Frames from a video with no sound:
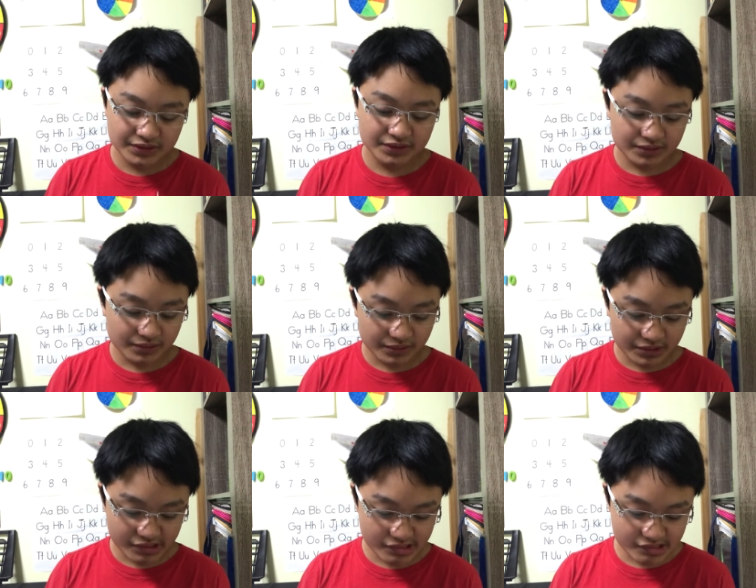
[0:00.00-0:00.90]
So
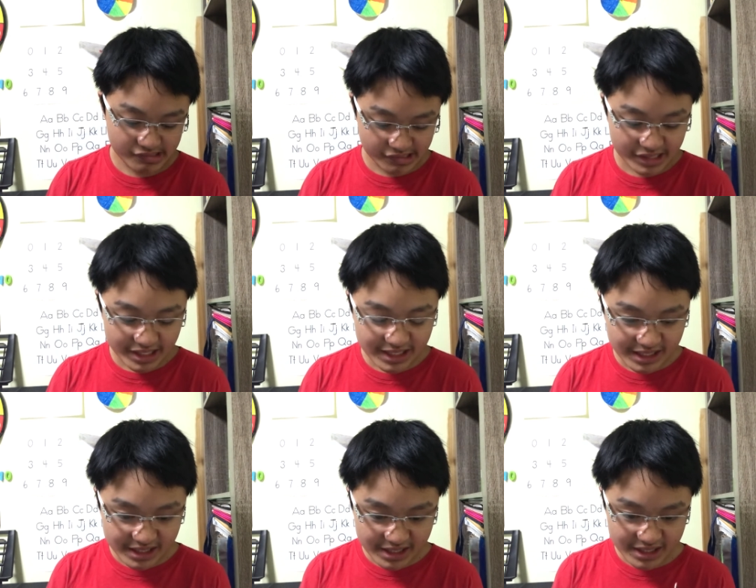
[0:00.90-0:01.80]
they're
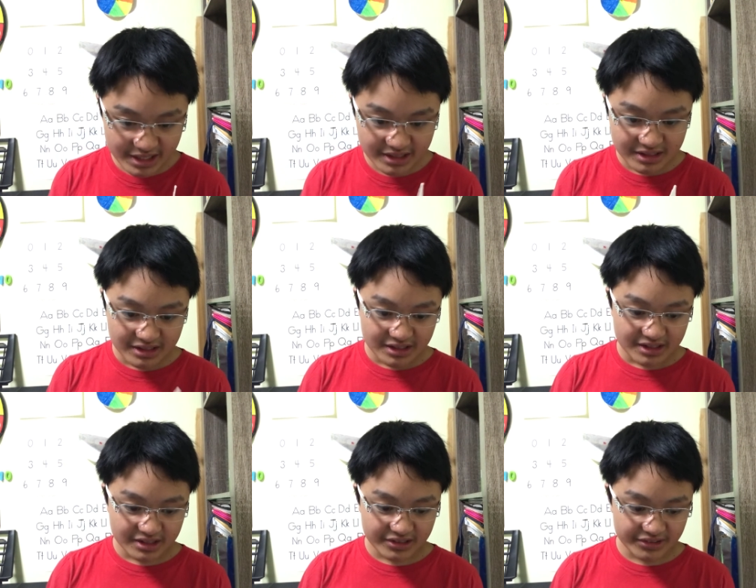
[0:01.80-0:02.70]
really
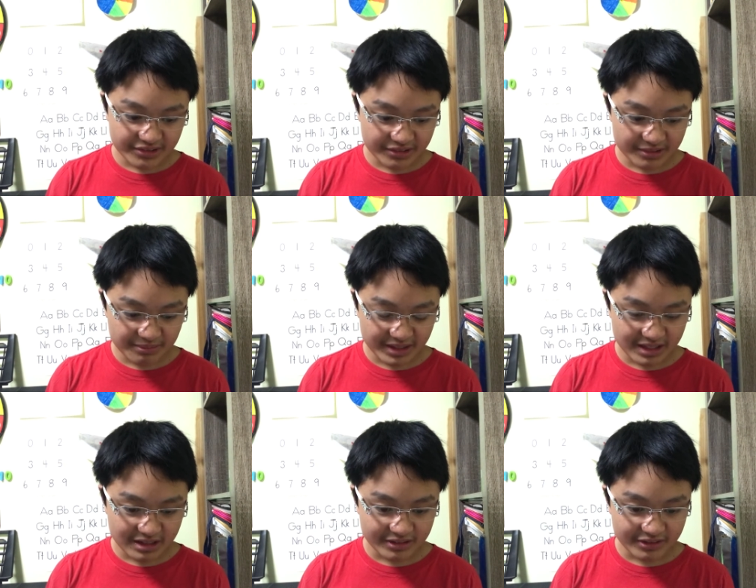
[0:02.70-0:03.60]
uh, made
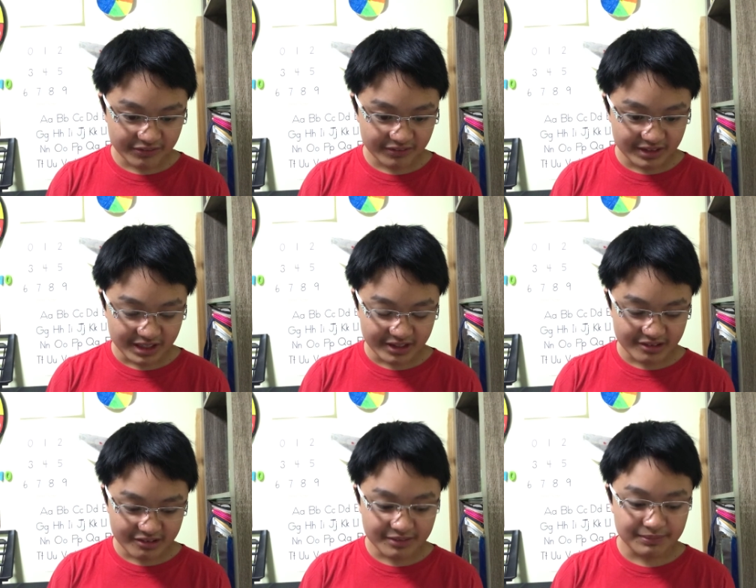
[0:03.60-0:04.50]
out of like
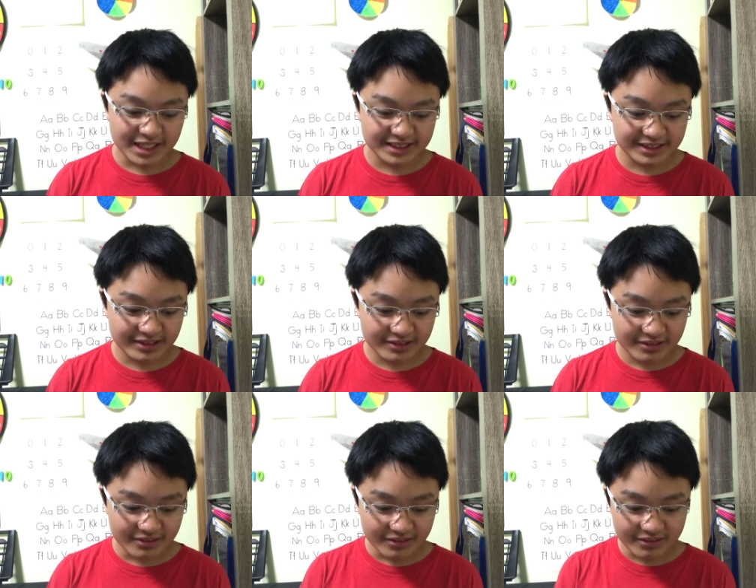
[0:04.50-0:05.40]
hard plastic
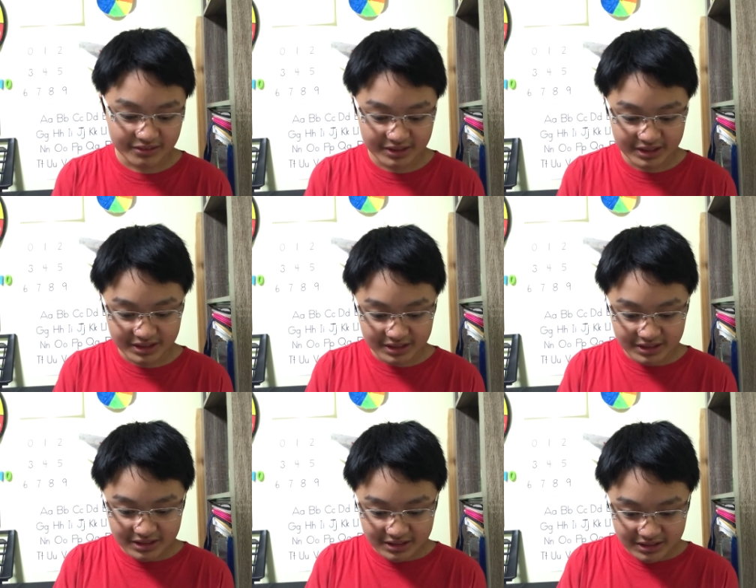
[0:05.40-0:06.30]
or
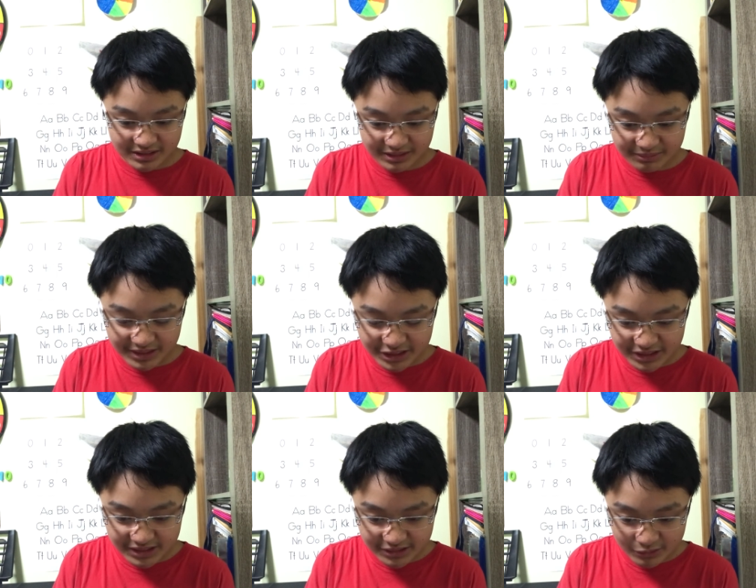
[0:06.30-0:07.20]
let me
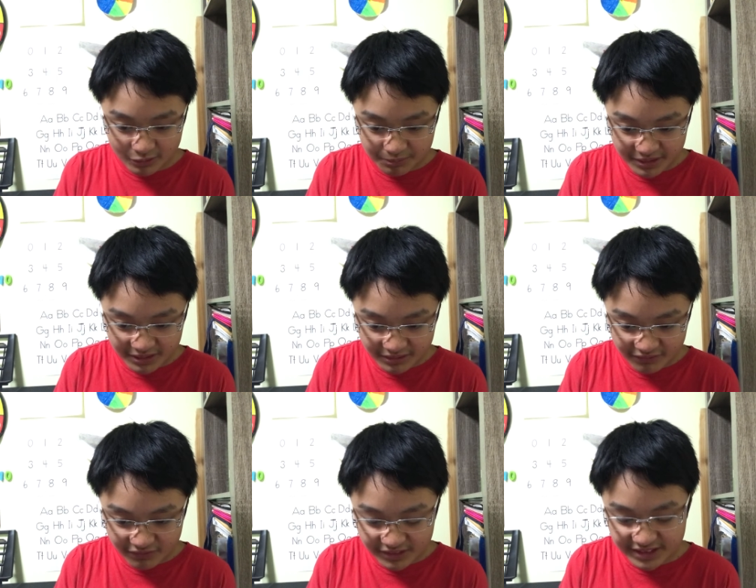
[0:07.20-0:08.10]
just open
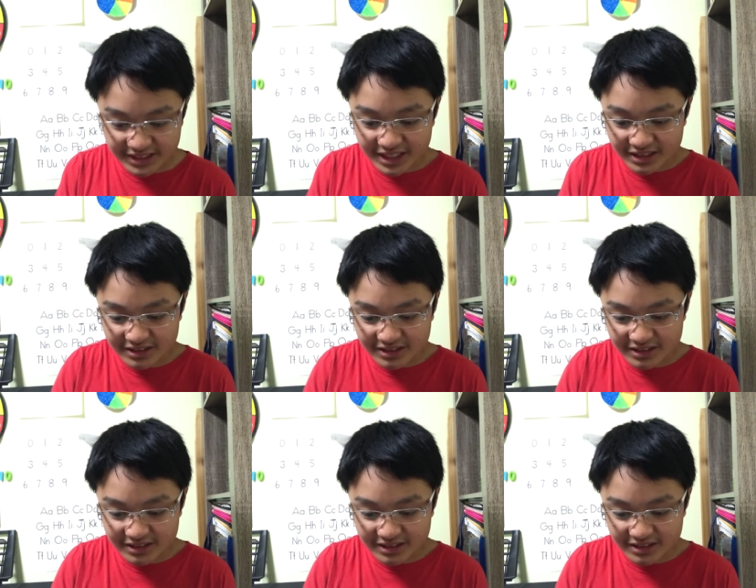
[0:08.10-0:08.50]
for a sec.